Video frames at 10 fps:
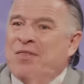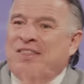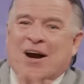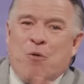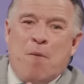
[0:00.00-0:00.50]
but
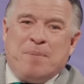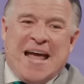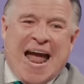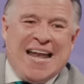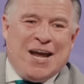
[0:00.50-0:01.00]
there won't
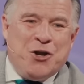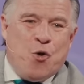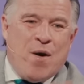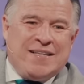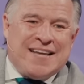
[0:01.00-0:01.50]
be any
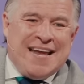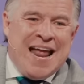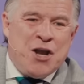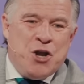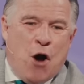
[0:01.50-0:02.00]

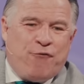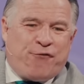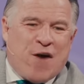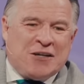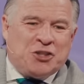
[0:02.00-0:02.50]
anointing, no
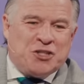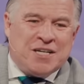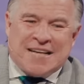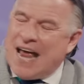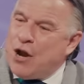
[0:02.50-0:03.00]

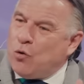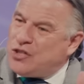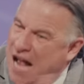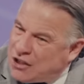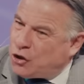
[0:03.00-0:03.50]
freshness, and no
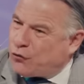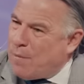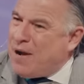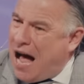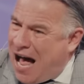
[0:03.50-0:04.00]
touch
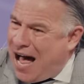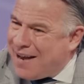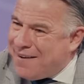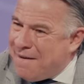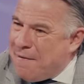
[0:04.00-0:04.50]
from
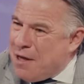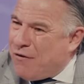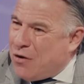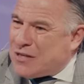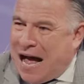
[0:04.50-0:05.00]
God.
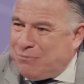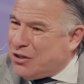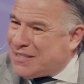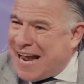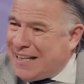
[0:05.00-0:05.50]
Folks, I'm
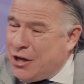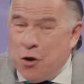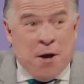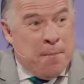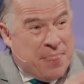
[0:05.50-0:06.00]
just telling
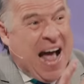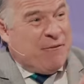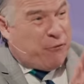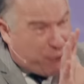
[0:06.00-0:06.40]
you, that